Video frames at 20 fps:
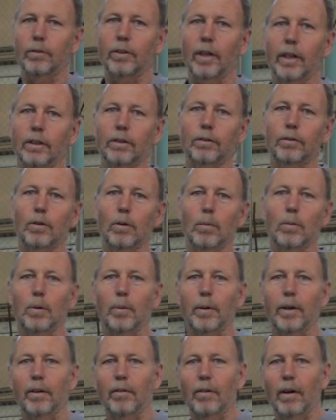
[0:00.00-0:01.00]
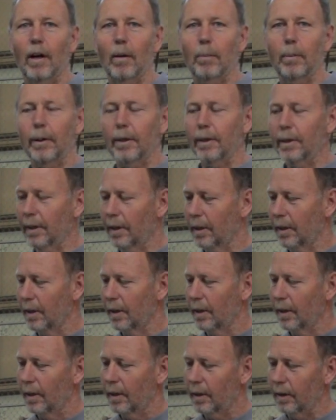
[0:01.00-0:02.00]
of transformer we're developing.
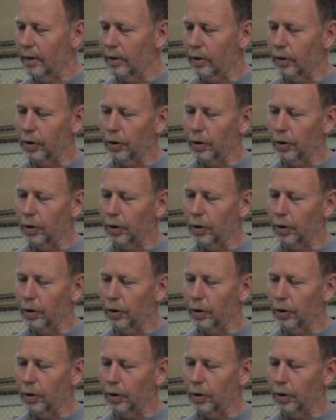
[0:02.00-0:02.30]
It's a